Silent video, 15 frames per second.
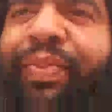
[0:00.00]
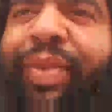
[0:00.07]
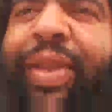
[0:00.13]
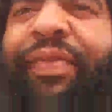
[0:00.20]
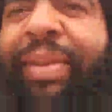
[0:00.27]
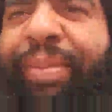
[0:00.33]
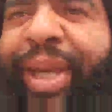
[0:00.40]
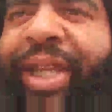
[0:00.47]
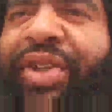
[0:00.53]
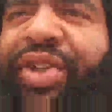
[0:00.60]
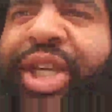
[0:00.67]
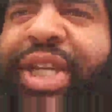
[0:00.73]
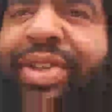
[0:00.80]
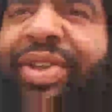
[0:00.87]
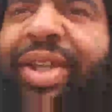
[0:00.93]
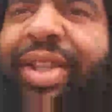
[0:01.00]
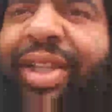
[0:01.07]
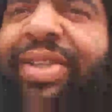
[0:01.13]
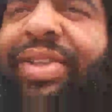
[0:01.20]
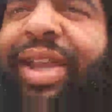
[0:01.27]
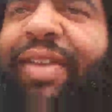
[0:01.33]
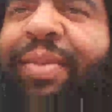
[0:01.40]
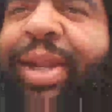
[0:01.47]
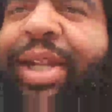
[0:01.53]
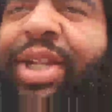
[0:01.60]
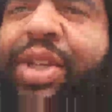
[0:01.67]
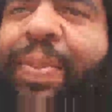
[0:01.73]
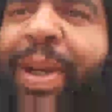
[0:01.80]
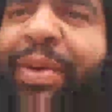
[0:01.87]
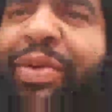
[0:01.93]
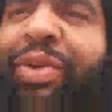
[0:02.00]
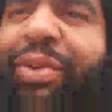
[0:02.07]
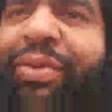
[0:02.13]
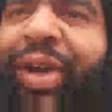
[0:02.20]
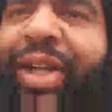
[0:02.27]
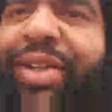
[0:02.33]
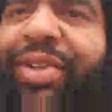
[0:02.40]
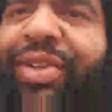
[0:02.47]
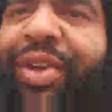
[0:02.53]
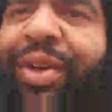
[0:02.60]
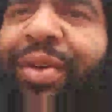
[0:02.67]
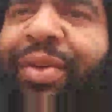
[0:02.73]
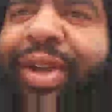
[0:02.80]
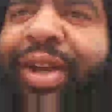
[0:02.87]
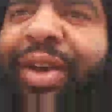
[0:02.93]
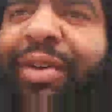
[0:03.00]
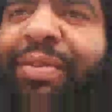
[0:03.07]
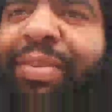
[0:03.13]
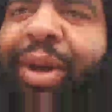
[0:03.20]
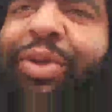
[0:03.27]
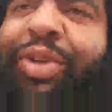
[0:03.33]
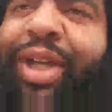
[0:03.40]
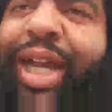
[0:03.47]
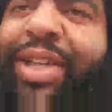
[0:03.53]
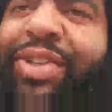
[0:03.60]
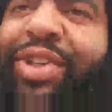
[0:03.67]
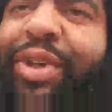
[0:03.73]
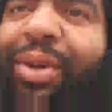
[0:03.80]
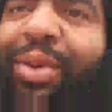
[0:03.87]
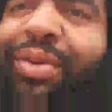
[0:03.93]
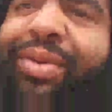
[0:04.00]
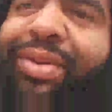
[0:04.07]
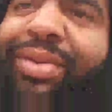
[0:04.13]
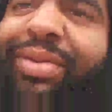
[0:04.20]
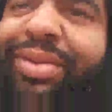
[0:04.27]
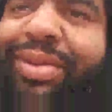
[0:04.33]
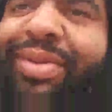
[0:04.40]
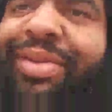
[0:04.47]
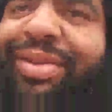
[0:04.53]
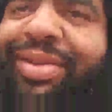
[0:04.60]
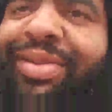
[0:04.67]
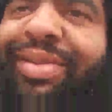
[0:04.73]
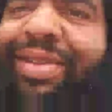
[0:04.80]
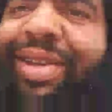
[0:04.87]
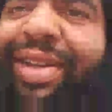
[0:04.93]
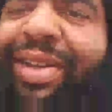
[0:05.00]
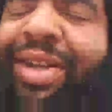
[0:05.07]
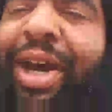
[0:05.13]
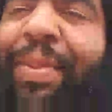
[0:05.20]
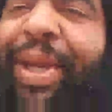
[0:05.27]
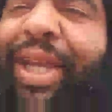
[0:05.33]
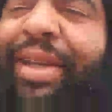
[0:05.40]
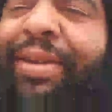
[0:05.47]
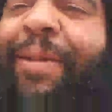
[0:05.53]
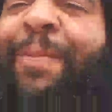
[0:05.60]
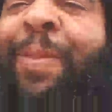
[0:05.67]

If I'm being cheesy, let's say I've been in spiritual fights too. Poltergeist too. Know what I mean?